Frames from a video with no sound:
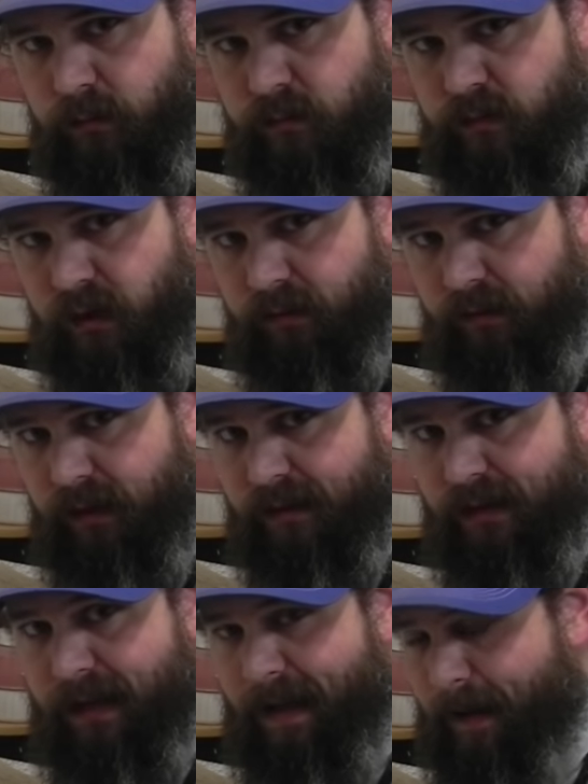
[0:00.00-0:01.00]
and stuff
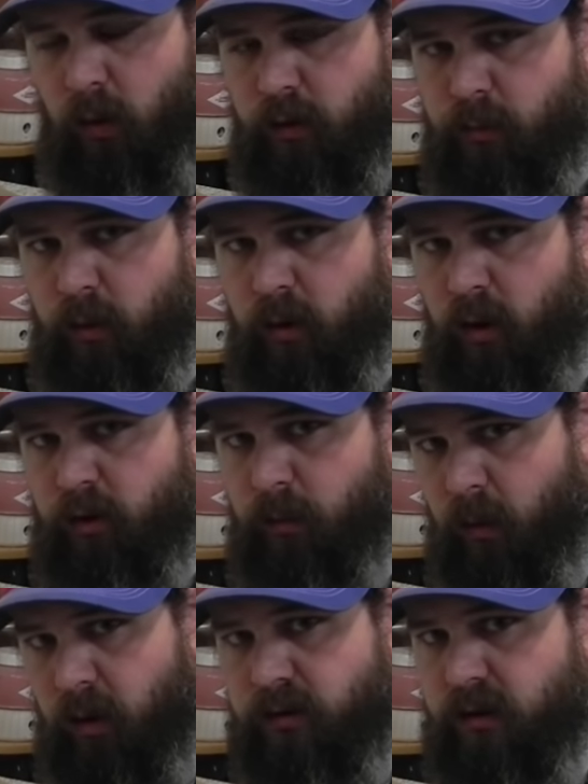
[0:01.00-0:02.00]
like that, as far as putting all your
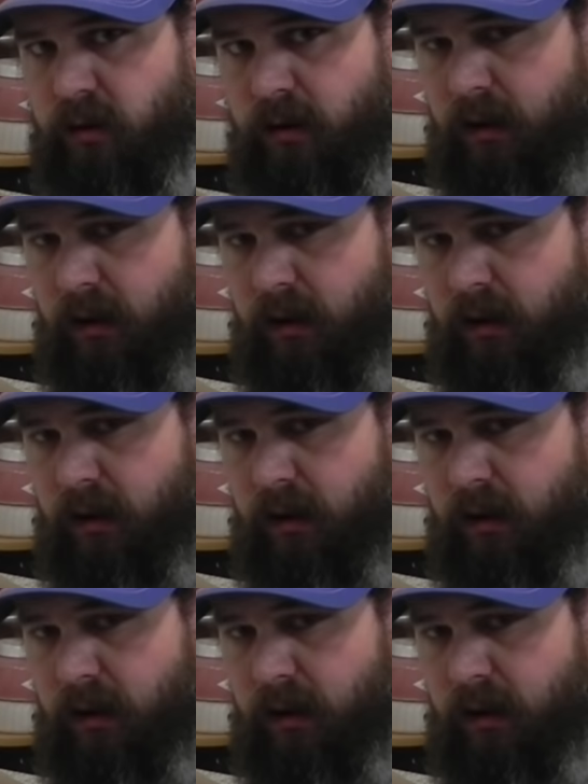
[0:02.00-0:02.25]
marks on